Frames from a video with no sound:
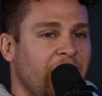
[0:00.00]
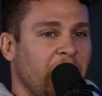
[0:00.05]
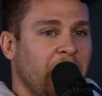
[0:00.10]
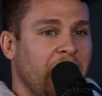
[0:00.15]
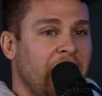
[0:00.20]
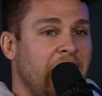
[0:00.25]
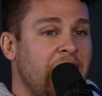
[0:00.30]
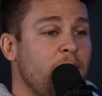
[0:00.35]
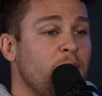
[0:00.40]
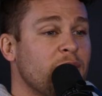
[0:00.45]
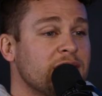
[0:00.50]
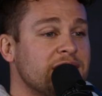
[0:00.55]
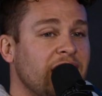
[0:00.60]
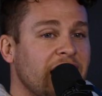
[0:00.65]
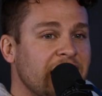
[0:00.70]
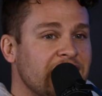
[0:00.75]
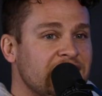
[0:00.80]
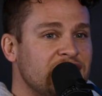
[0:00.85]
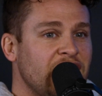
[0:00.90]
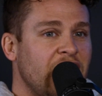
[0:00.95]
He was
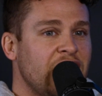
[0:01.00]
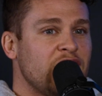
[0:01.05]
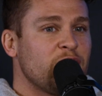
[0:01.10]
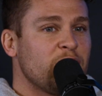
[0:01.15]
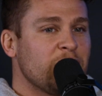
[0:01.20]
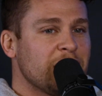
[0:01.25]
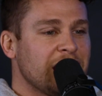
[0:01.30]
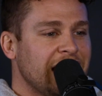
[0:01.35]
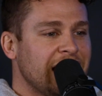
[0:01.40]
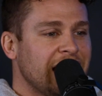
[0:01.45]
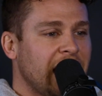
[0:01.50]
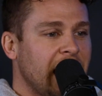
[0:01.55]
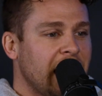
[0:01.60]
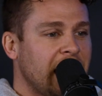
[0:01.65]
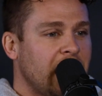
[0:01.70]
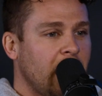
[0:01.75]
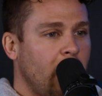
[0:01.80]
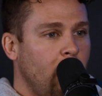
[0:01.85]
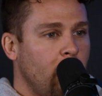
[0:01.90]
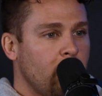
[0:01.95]
genuinely
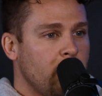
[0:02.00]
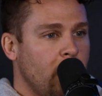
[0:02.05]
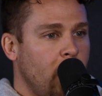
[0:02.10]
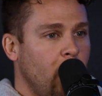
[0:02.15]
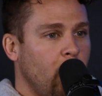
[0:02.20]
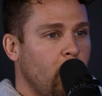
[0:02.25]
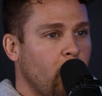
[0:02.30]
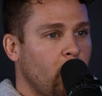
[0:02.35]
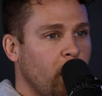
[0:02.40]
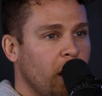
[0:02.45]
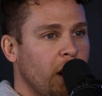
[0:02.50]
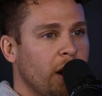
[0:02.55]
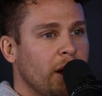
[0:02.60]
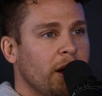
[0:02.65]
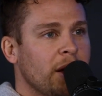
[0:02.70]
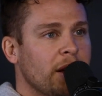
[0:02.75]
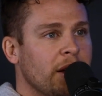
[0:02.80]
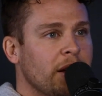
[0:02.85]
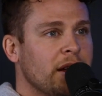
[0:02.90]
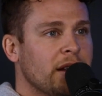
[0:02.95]
oh no,
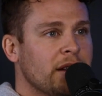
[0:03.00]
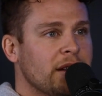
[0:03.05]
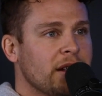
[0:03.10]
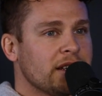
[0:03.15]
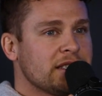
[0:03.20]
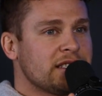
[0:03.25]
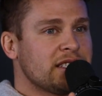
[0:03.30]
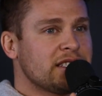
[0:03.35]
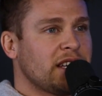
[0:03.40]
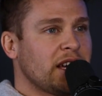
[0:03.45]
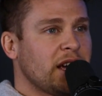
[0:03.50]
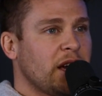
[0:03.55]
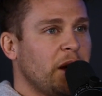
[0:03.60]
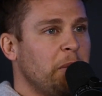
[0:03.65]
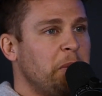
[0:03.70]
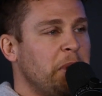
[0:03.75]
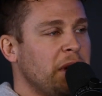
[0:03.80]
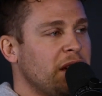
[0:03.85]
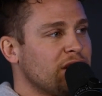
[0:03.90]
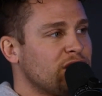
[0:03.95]
is this like a
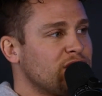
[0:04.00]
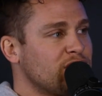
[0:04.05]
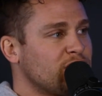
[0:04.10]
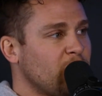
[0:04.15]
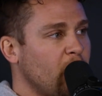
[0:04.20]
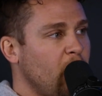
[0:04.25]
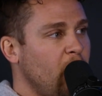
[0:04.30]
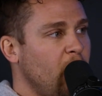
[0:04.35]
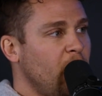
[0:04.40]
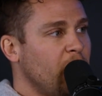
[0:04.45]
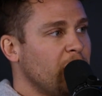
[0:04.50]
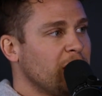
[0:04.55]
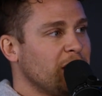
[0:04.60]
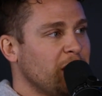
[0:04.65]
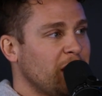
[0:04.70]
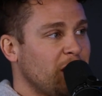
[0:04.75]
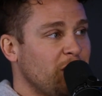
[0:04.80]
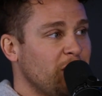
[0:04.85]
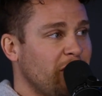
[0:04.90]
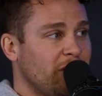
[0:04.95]
pick a straw and
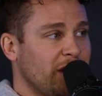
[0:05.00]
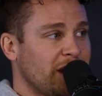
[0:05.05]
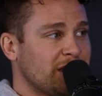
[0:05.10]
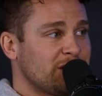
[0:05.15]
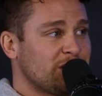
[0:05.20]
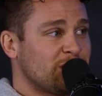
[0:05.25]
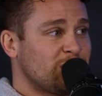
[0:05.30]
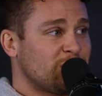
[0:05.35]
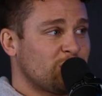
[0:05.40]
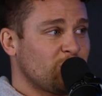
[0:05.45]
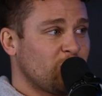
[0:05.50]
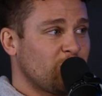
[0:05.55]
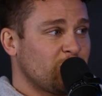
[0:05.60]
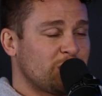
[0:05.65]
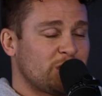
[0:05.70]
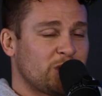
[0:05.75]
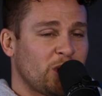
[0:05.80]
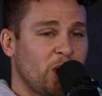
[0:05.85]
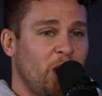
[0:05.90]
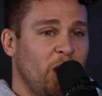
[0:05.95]
like whoever gets a short
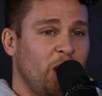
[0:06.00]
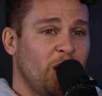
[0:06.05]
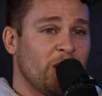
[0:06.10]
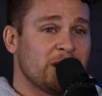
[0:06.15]
straw